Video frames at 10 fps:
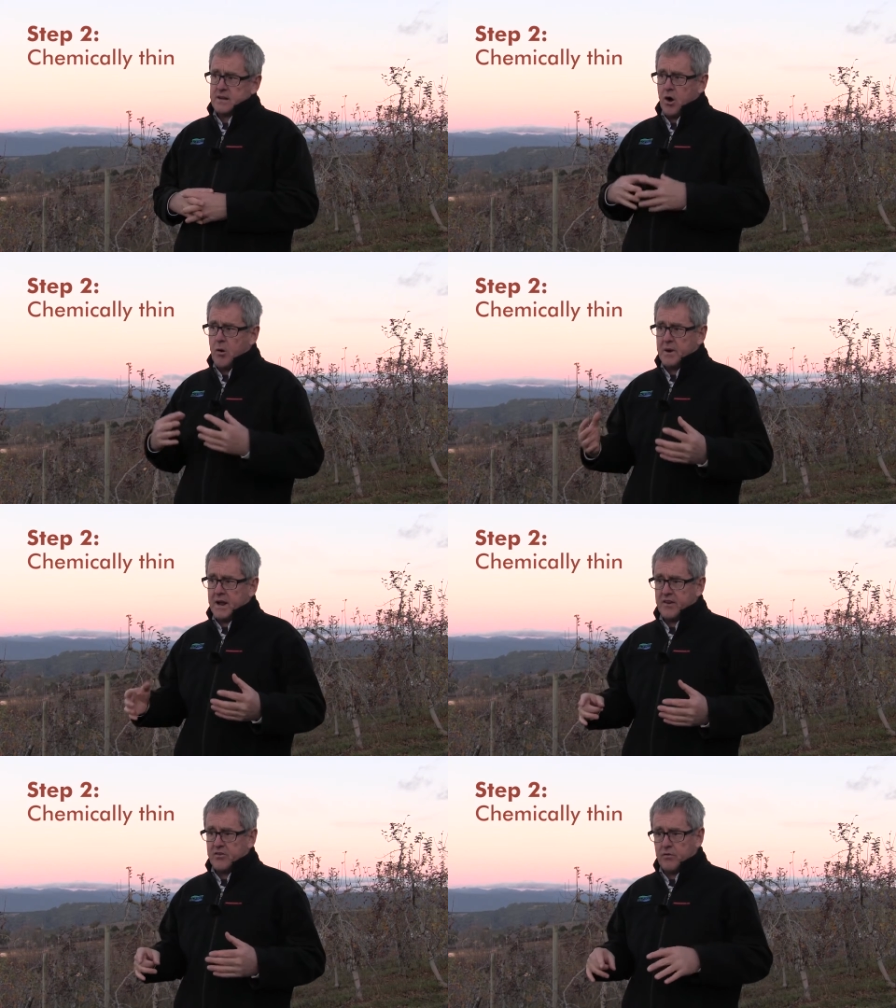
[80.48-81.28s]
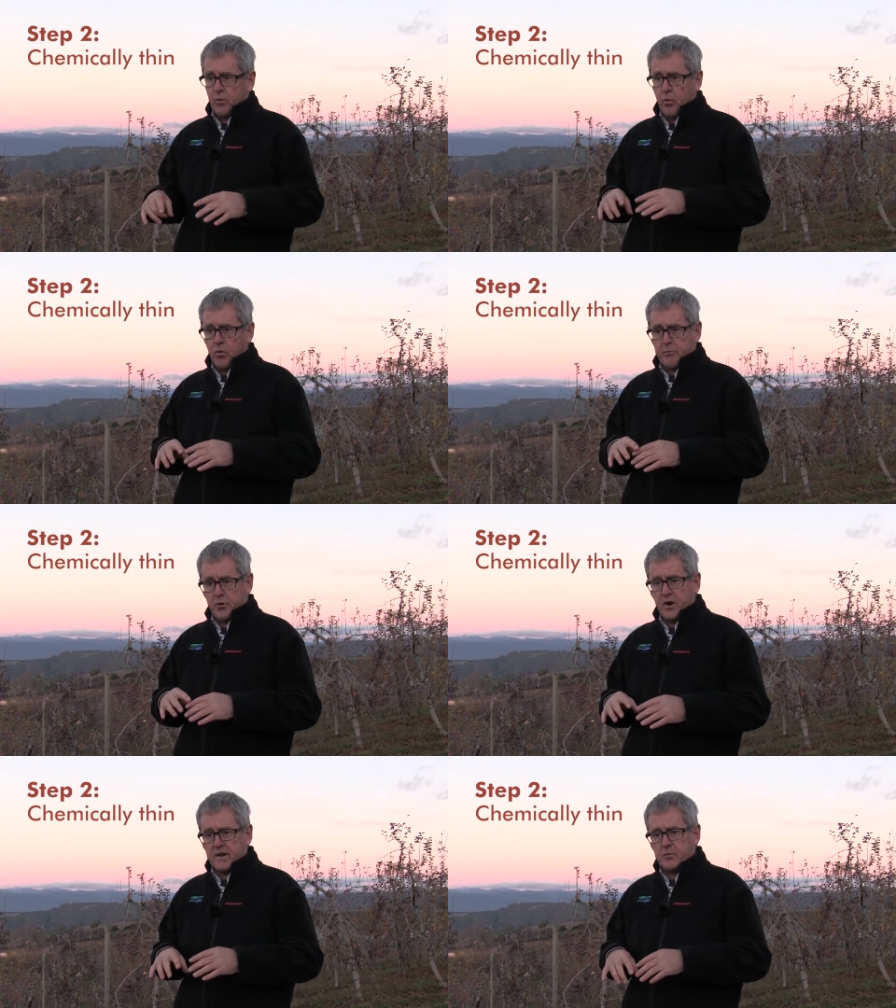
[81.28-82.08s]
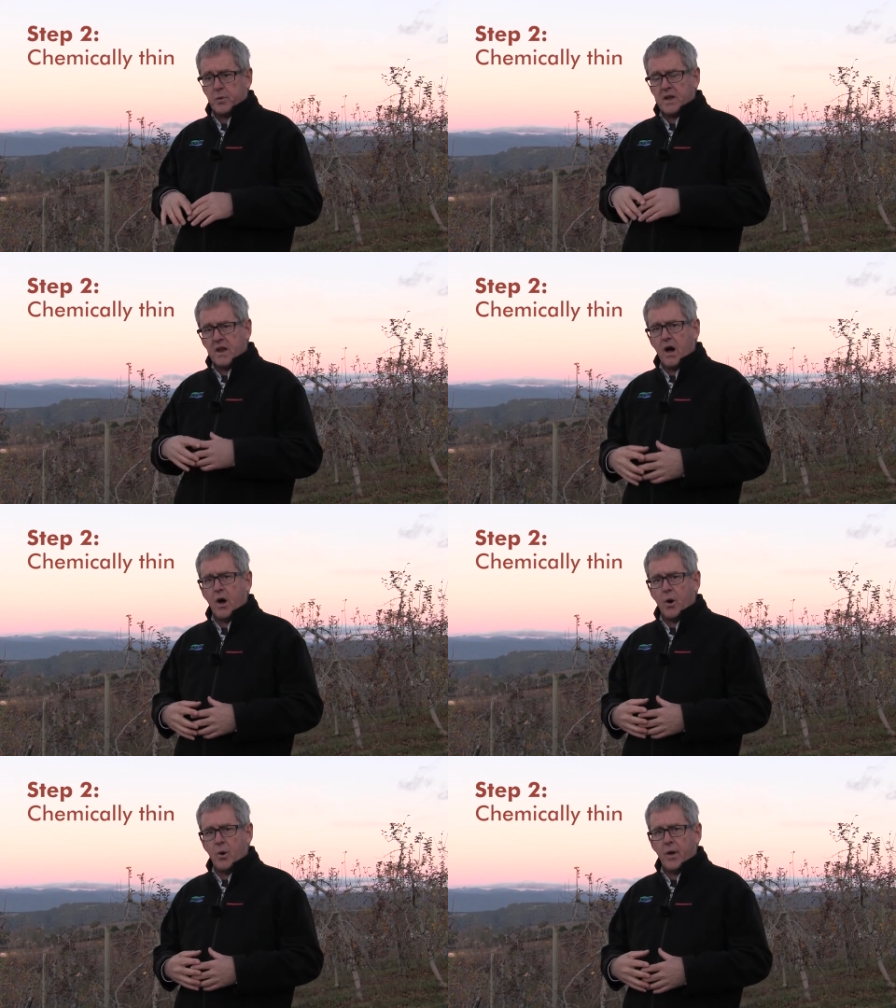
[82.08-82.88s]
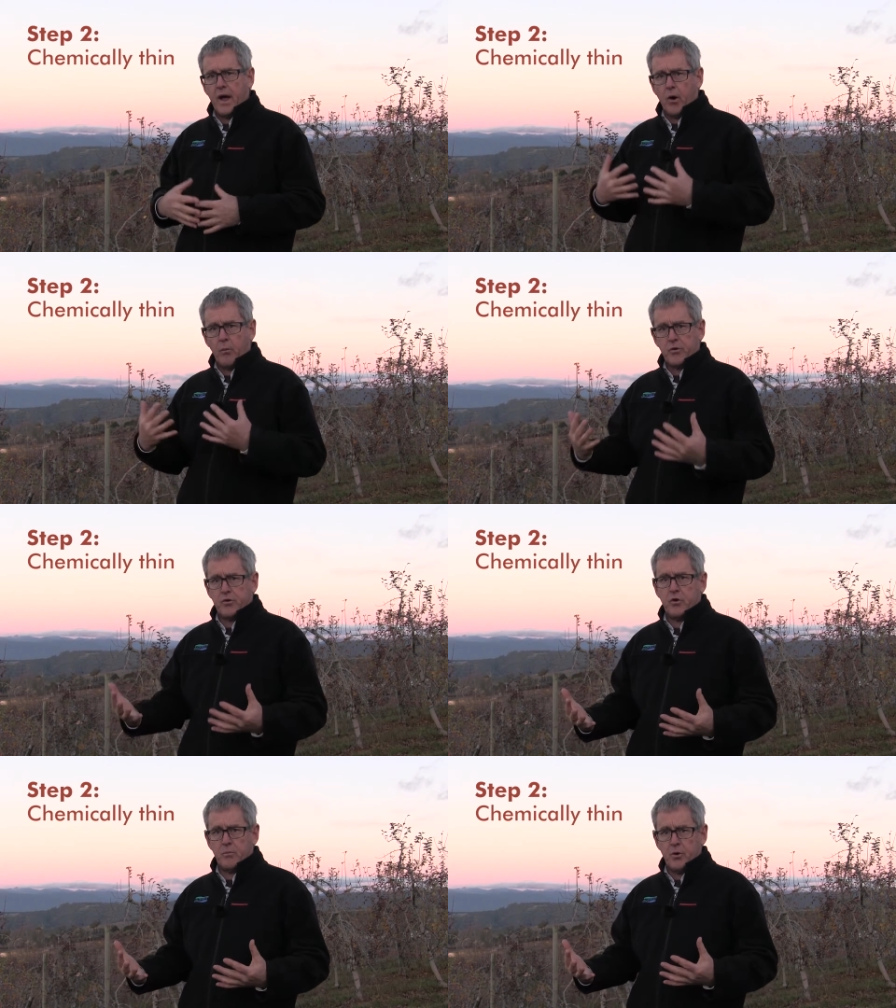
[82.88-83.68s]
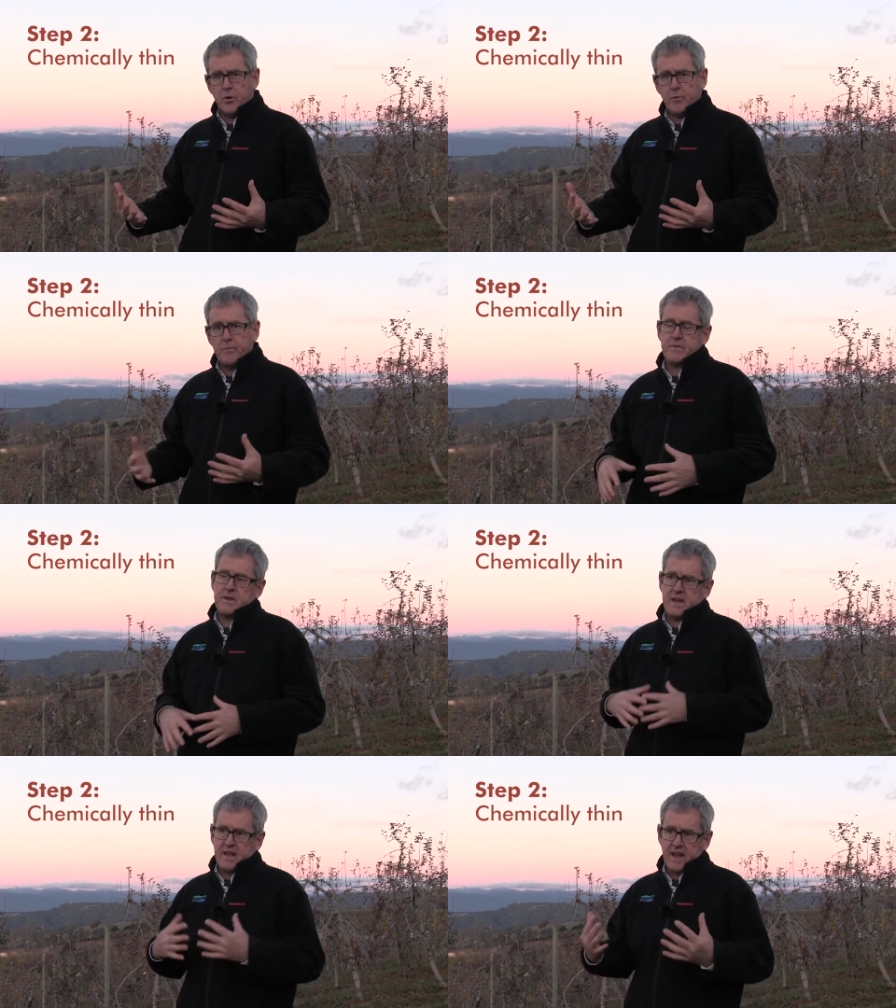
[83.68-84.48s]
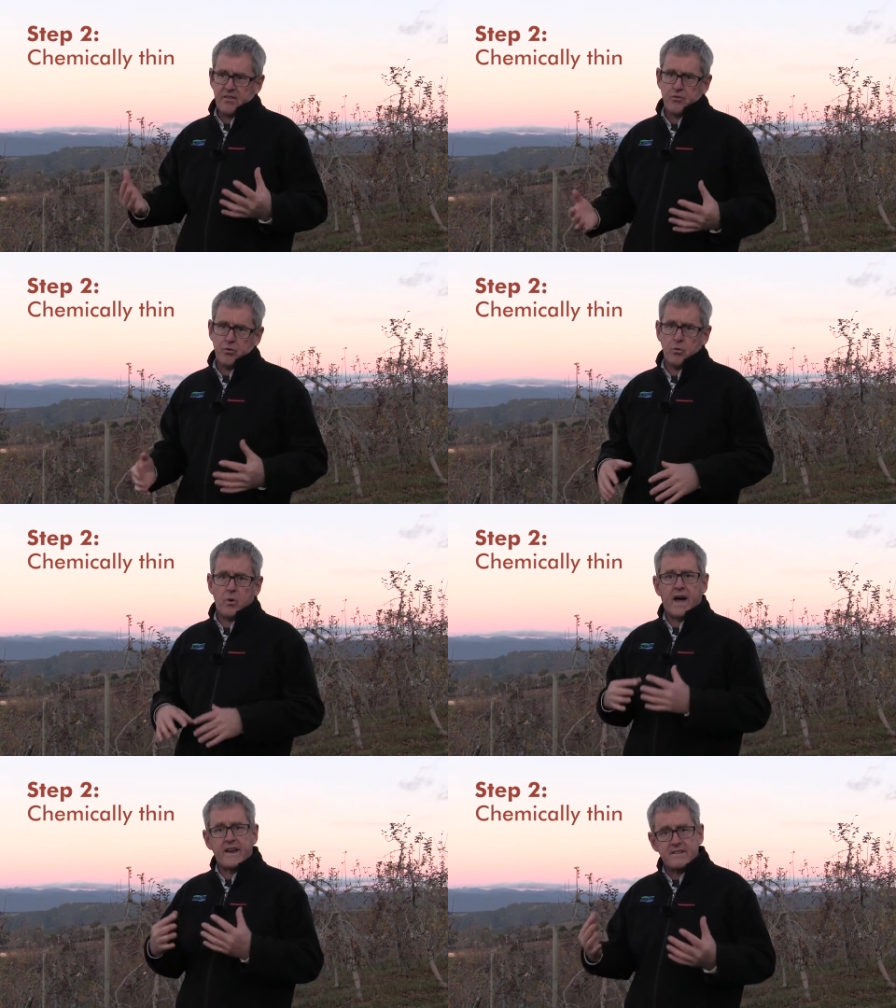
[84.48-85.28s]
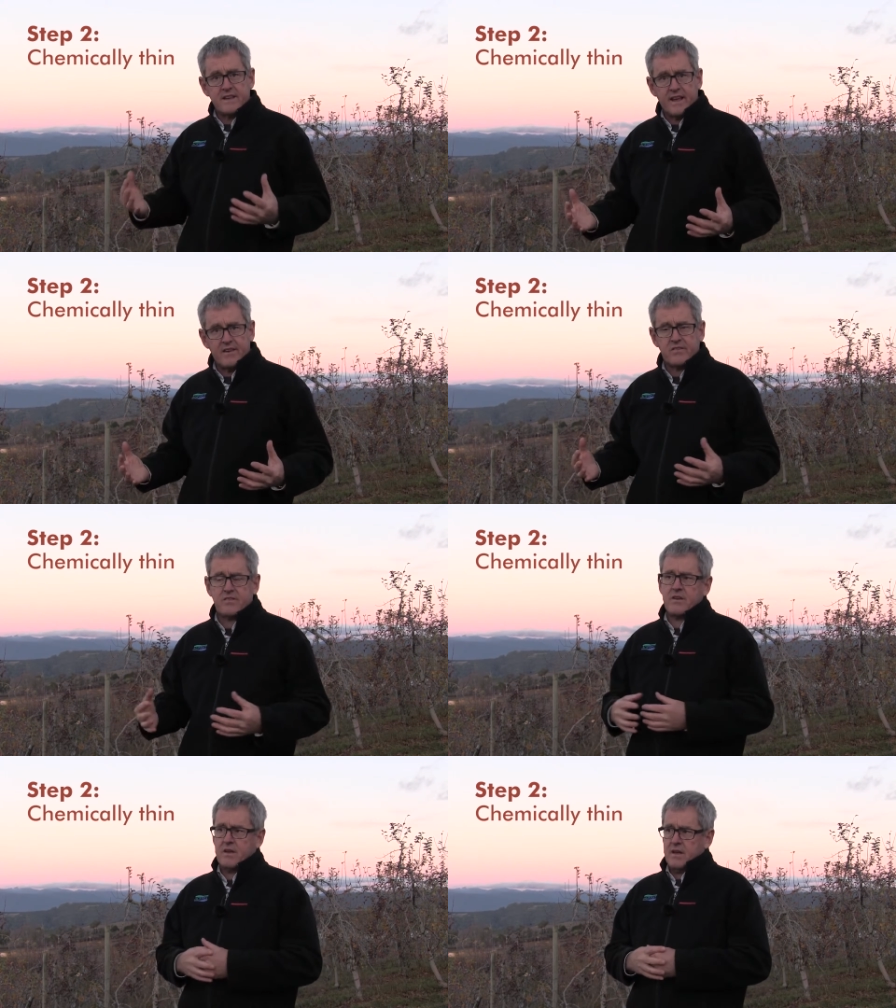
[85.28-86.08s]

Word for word: combination of all the products we know help return bloom, Ethrel, ATS,